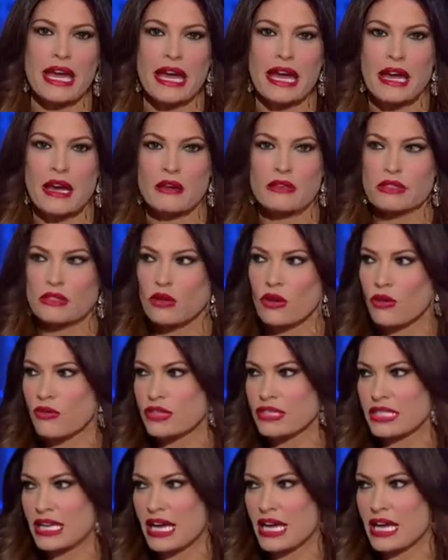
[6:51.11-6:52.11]
house all
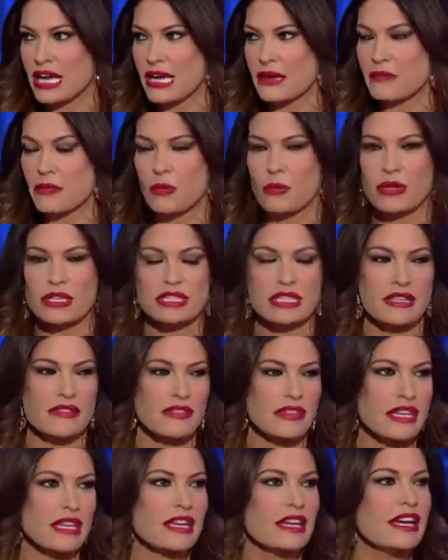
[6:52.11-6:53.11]
the time when we
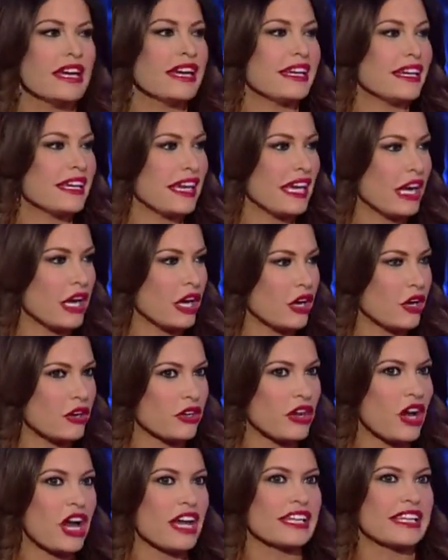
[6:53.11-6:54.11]
did the Care
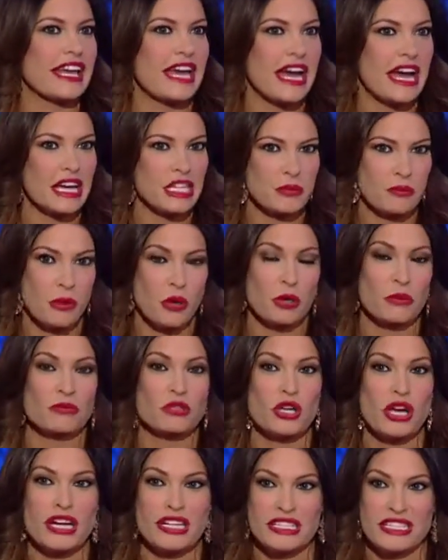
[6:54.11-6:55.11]
Not Cash program,
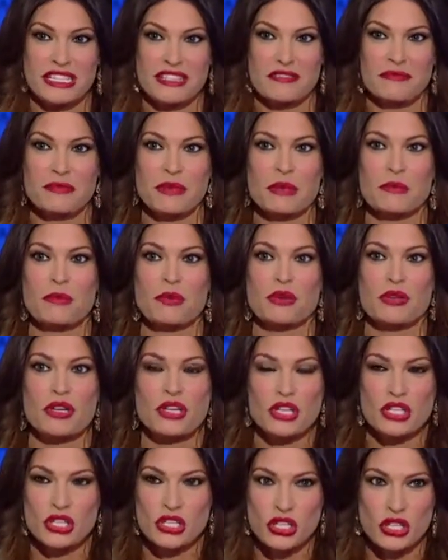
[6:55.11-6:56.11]
trying to give people
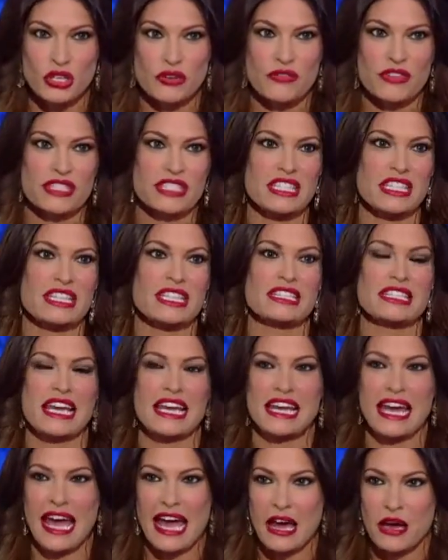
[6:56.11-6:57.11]
services
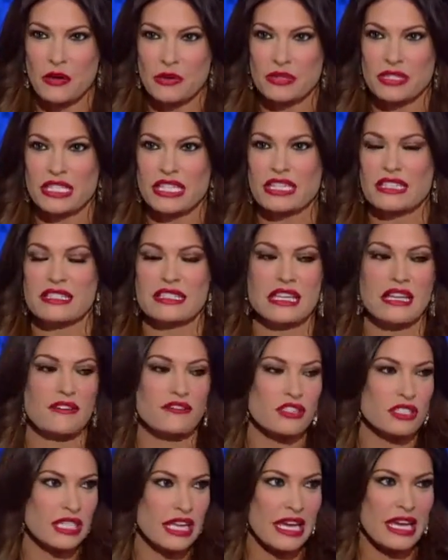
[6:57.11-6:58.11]
and housing instead of
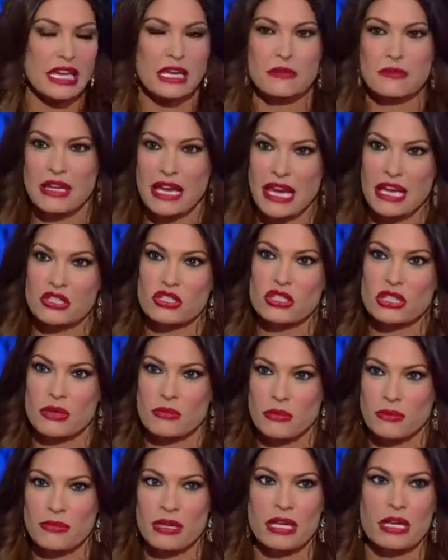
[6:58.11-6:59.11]
just handing them cash so they
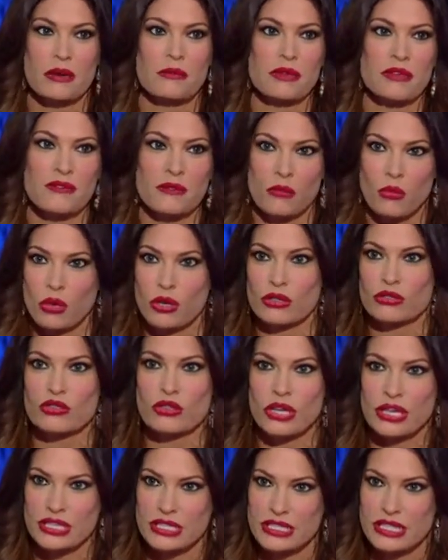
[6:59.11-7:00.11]
would become even more
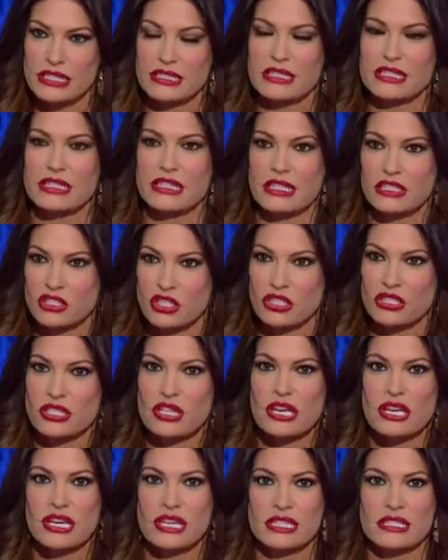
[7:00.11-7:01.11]
drug addicted and just
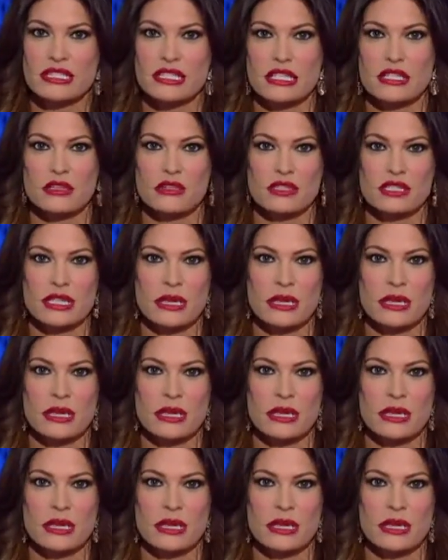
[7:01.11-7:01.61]
continue to